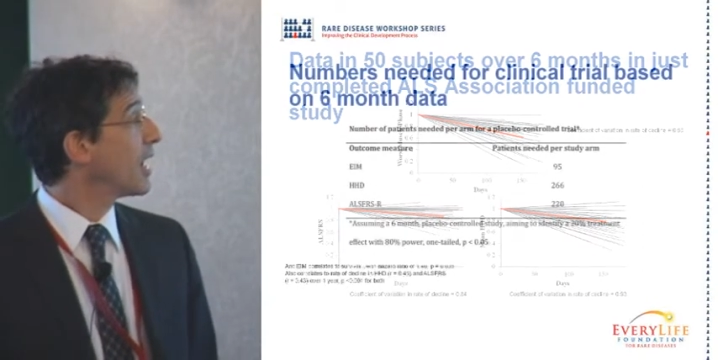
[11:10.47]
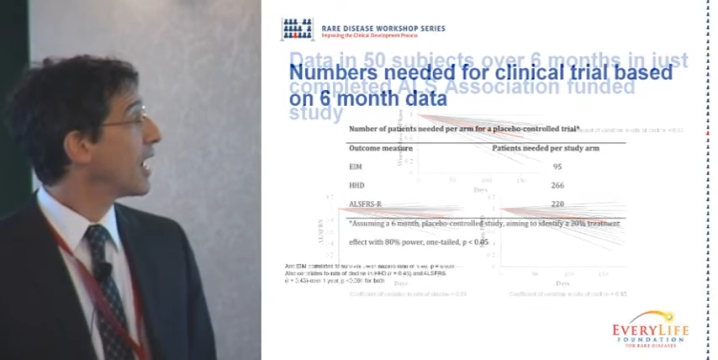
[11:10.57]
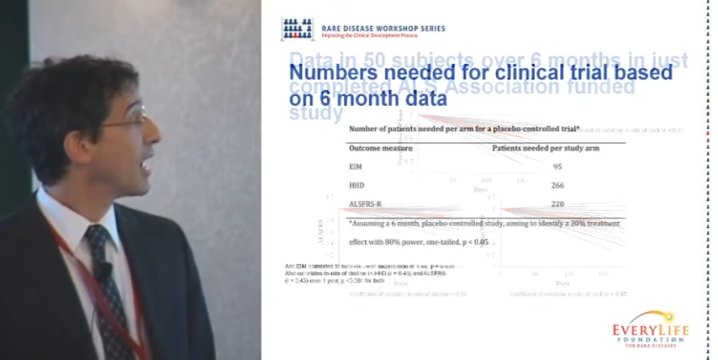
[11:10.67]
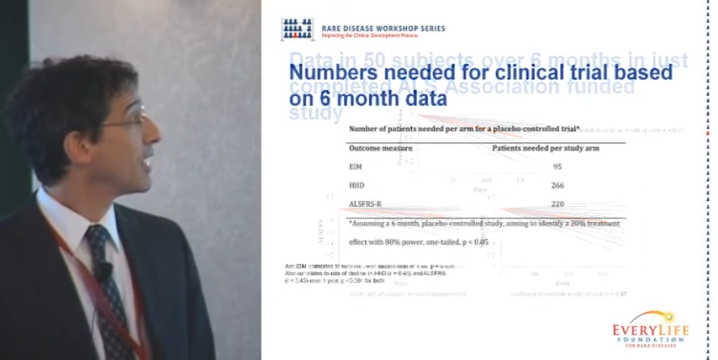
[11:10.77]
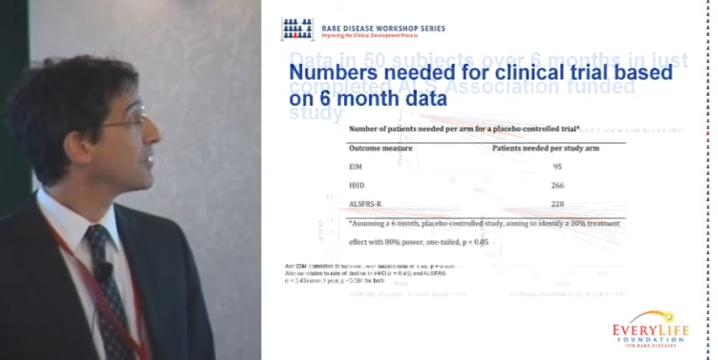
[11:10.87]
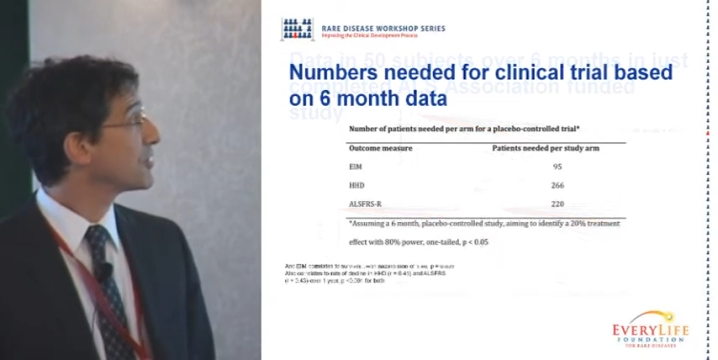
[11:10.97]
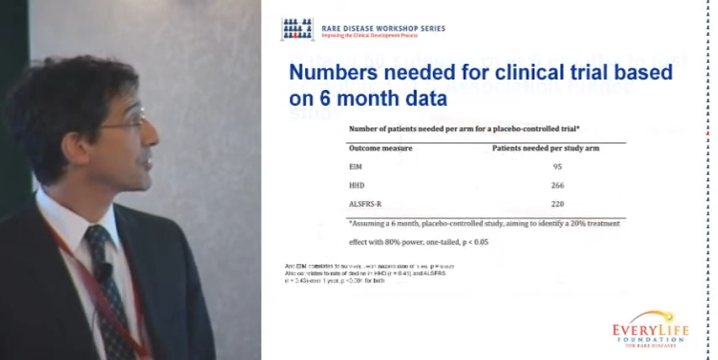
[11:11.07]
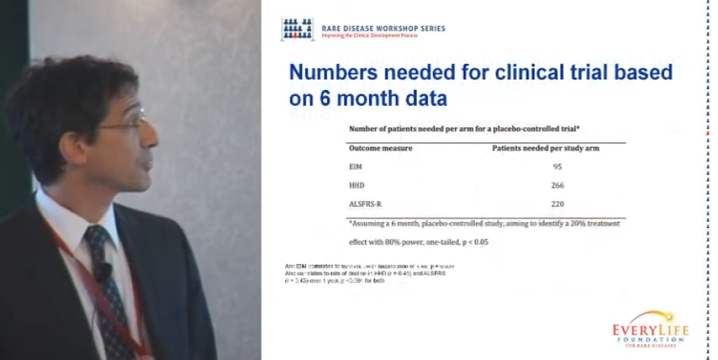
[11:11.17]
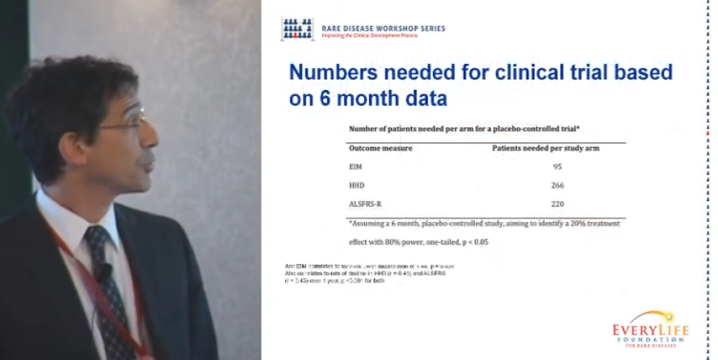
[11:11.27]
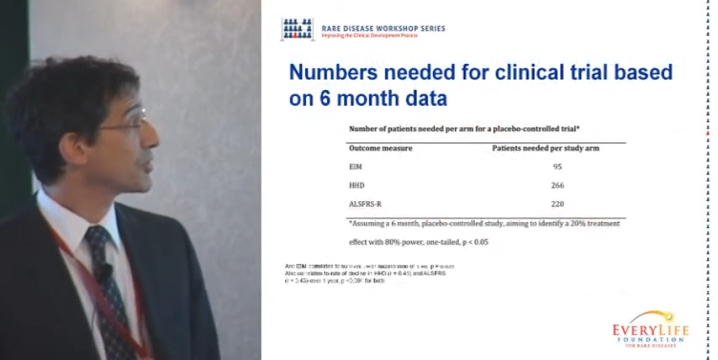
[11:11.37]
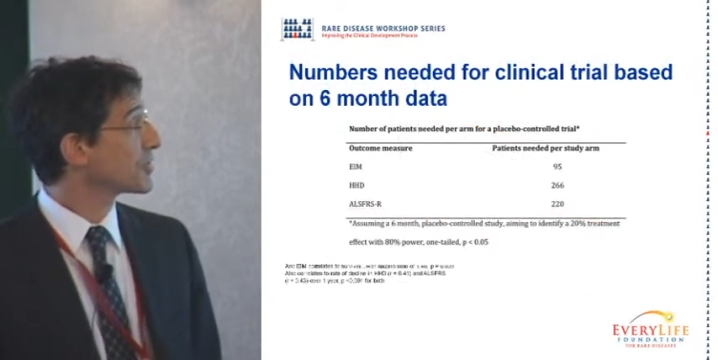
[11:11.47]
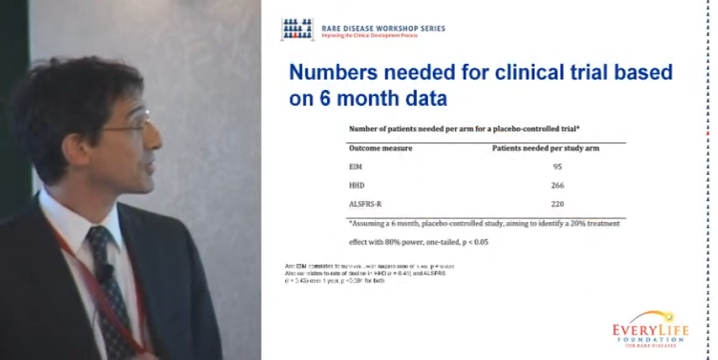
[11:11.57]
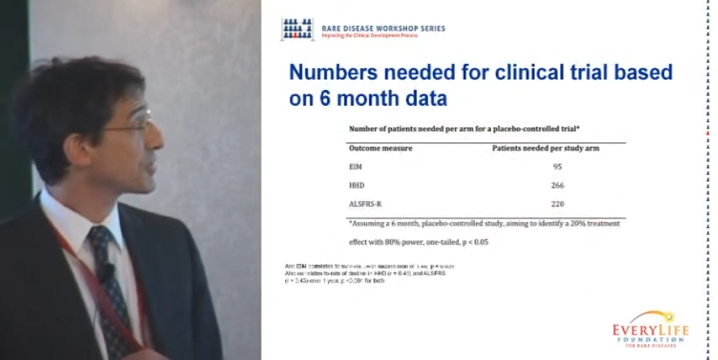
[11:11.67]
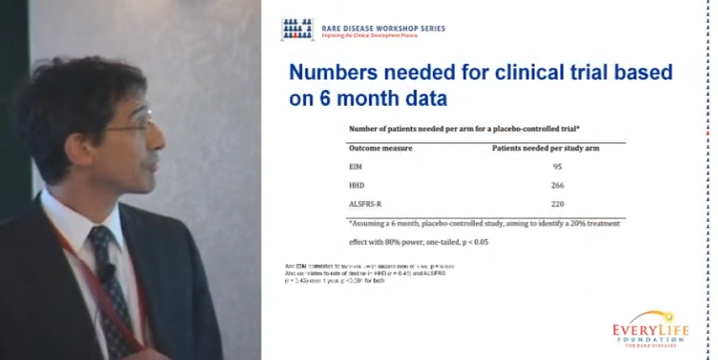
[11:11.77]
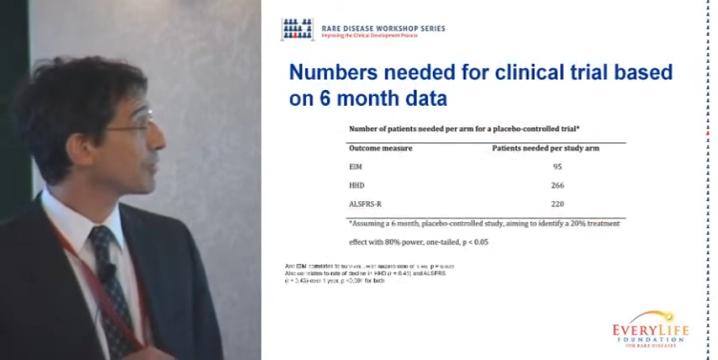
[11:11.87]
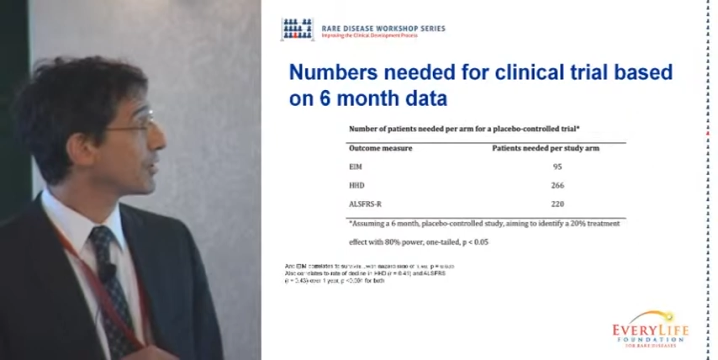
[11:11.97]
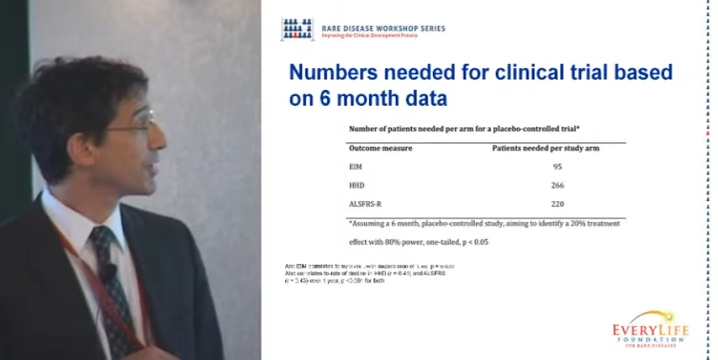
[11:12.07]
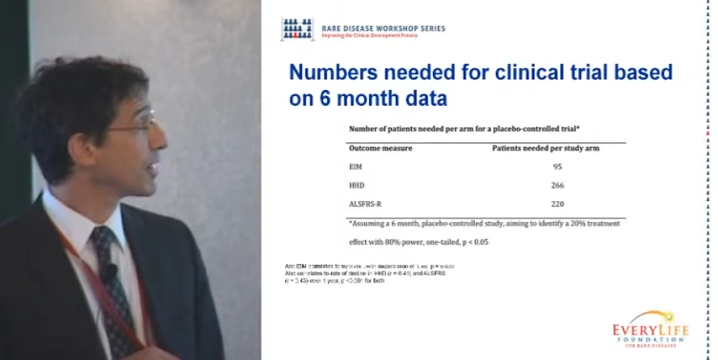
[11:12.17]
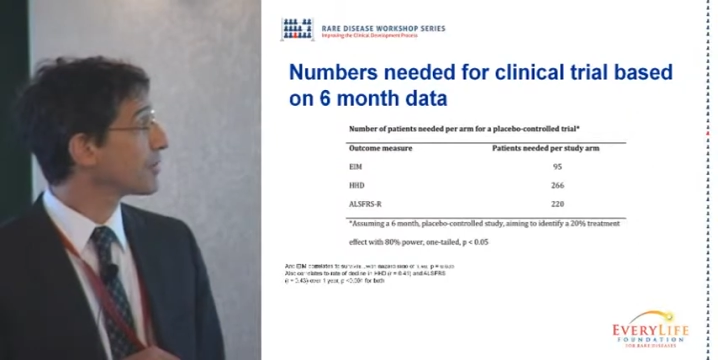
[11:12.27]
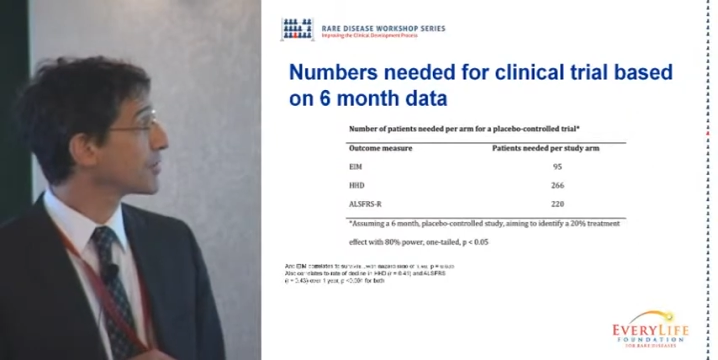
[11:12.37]
And this just puts us into real
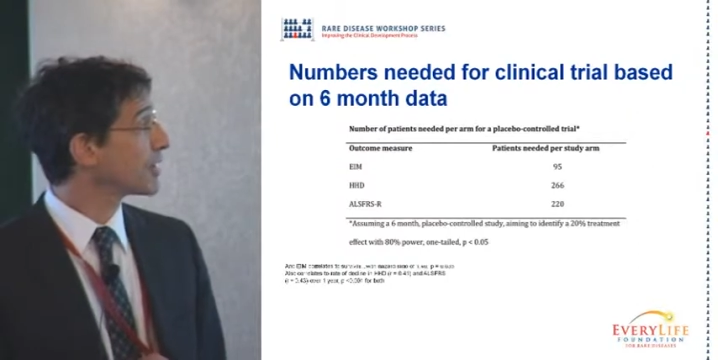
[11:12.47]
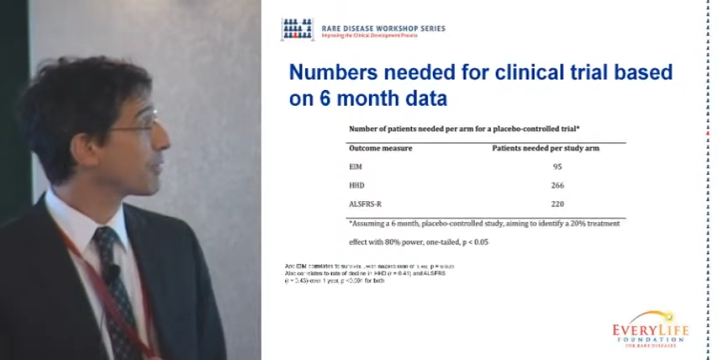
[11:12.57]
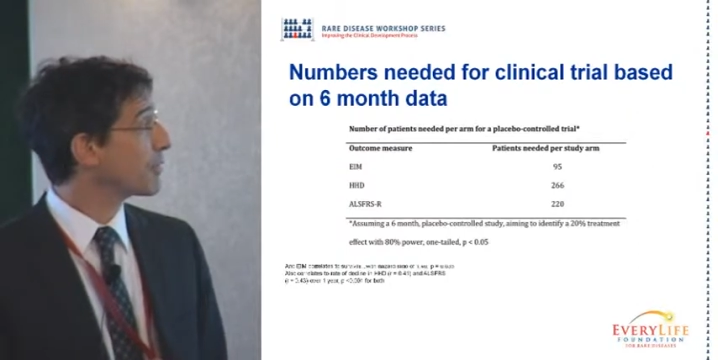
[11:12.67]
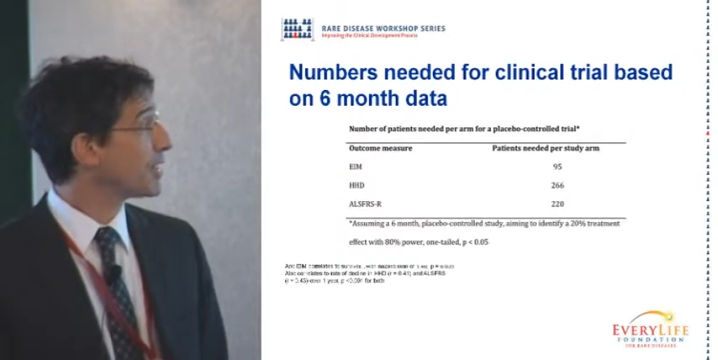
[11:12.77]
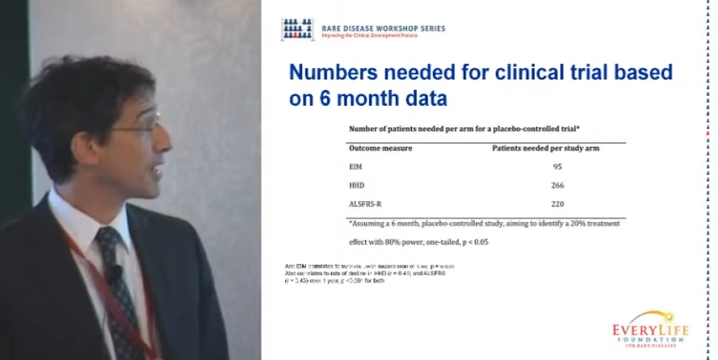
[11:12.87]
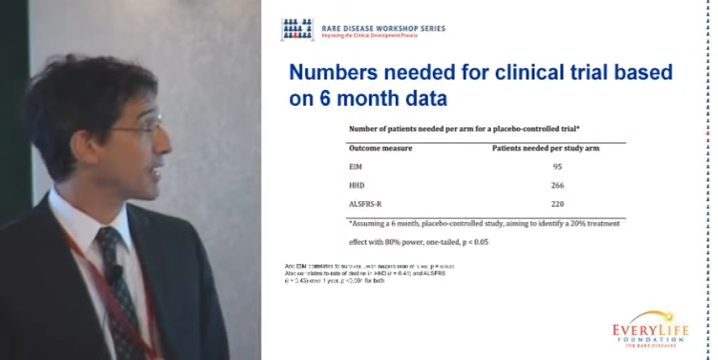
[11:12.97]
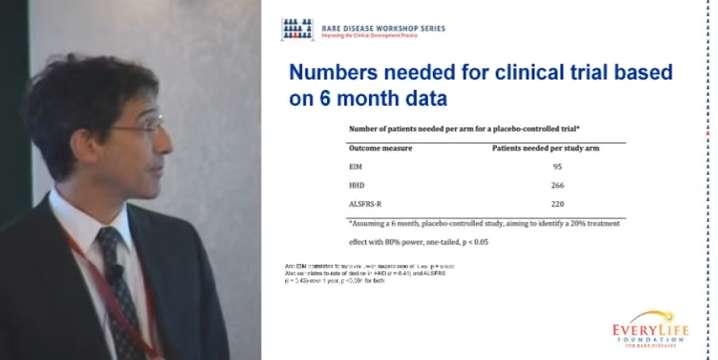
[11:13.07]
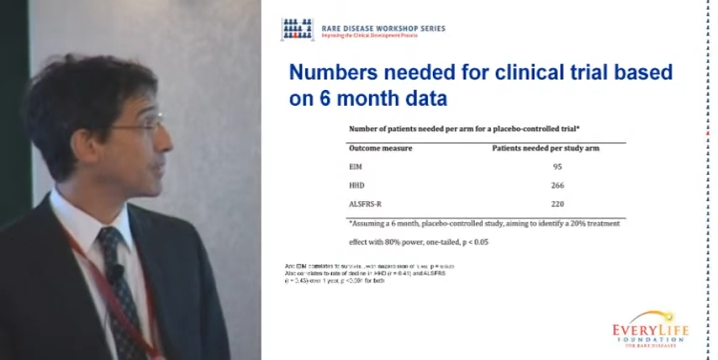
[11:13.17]
numbers that with EIM,